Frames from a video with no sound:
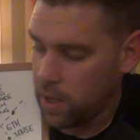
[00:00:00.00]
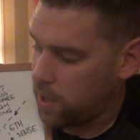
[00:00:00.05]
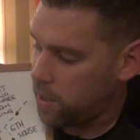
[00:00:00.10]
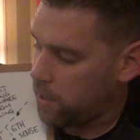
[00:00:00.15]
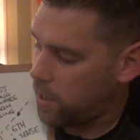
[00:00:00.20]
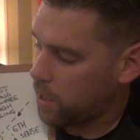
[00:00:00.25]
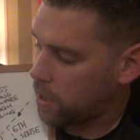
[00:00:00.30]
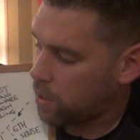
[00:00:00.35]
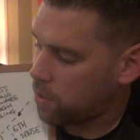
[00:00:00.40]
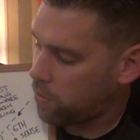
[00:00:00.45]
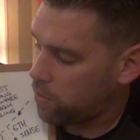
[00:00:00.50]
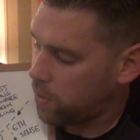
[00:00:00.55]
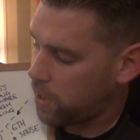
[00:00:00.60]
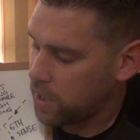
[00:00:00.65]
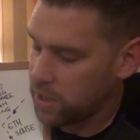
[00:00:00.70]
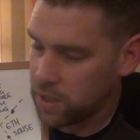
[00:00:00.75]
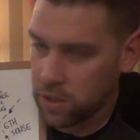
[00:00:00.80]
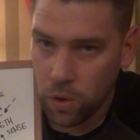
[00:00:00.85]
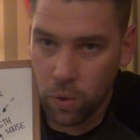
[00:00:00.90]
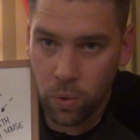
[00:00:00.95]
that
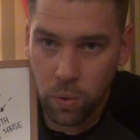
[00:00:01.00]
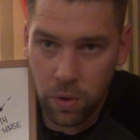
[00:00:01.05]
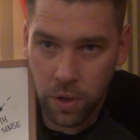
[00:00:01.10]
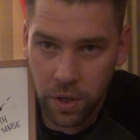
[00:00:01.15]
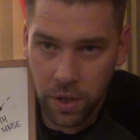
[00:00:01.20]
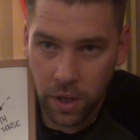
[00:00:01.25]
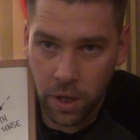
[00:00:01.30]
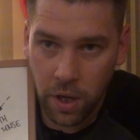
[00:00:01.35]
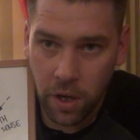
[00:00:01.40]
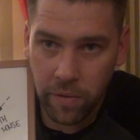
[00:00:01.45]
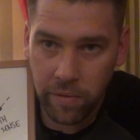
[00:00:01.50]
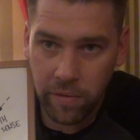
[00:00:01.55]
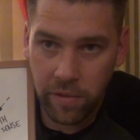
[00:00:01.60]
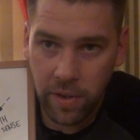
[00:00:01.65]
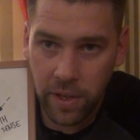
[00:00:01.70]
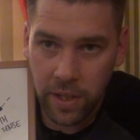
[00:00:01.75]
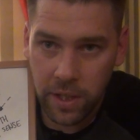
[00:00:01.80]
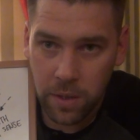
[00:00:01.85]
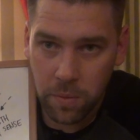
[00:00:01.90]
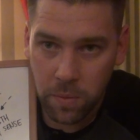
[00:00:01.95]
creates all of the
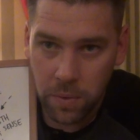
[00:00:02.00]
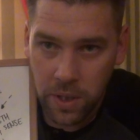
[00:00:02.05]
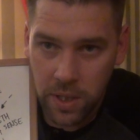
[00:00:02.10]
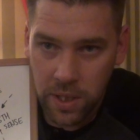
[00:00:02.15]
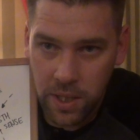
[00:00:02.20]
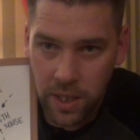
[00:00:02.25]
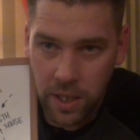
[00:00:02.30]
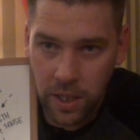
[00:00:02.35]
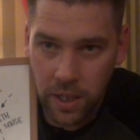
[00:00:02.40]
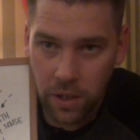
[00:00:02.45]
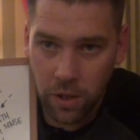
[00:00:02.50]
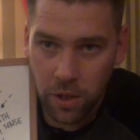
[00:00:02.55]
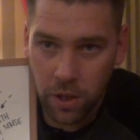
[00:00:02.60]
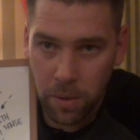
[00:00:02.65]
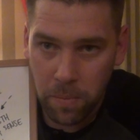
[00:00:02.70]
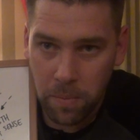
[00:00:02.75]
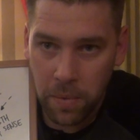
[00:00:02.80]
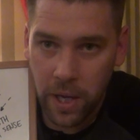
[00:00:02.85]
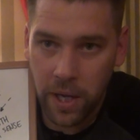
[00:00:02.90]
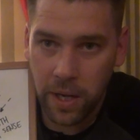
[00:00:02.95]
conflict we see on
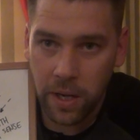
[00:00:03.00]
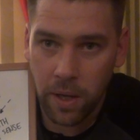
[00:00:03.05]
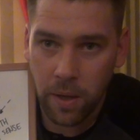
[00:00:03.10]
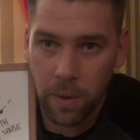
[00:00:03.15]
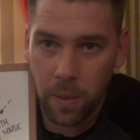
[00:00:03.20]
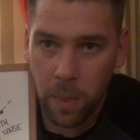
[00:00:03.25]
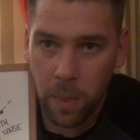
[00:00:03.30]
the planet.